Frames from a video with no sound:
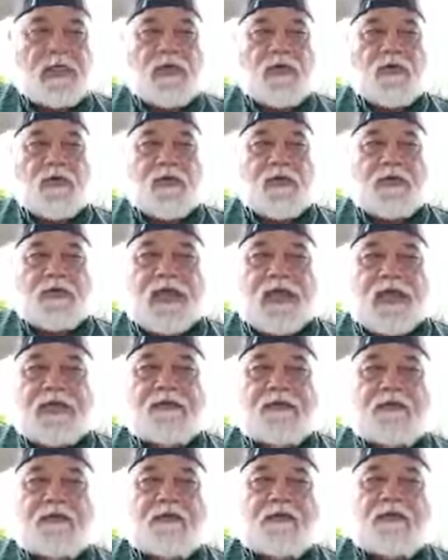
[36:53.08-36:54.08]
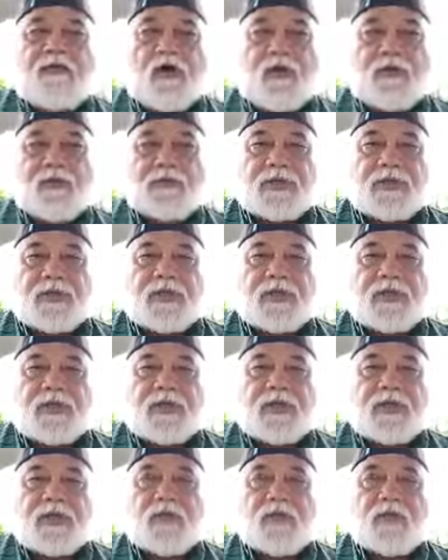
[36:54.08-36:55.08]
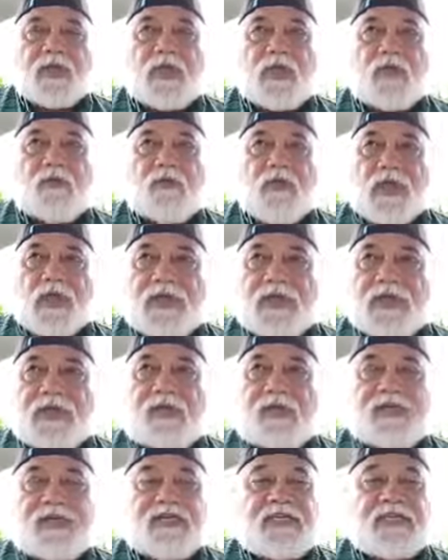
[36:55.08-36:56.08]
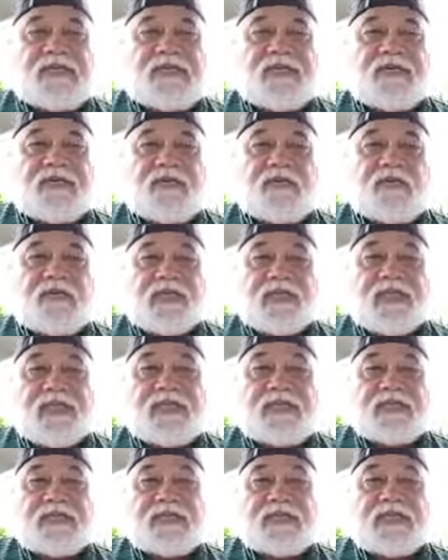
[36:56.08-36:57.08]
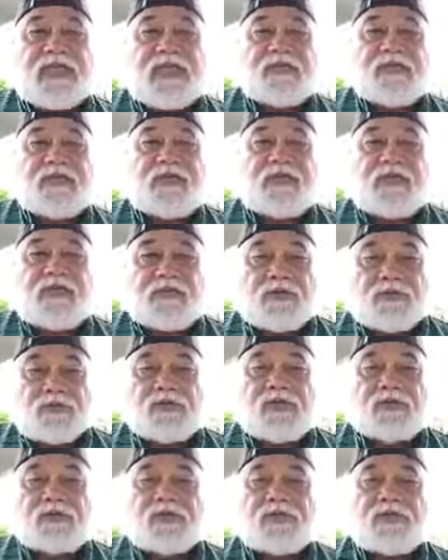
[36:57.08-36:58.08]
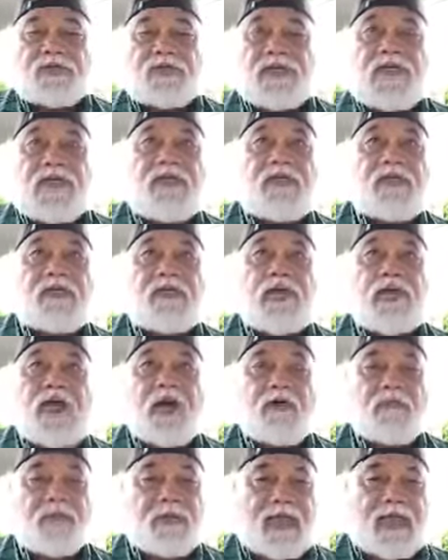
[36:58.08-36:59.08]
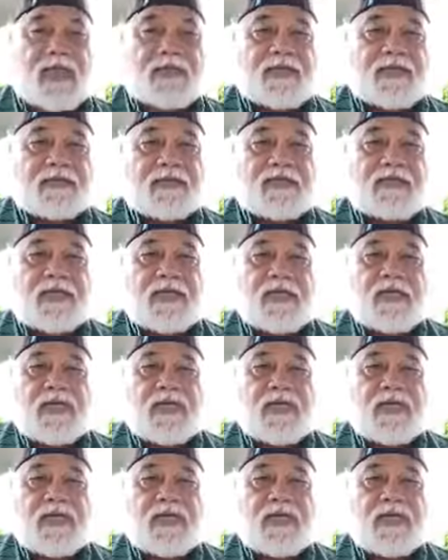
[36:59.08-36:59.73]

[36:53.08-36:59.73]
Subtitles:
or natural farming, one of the key ingredients that we use in our plants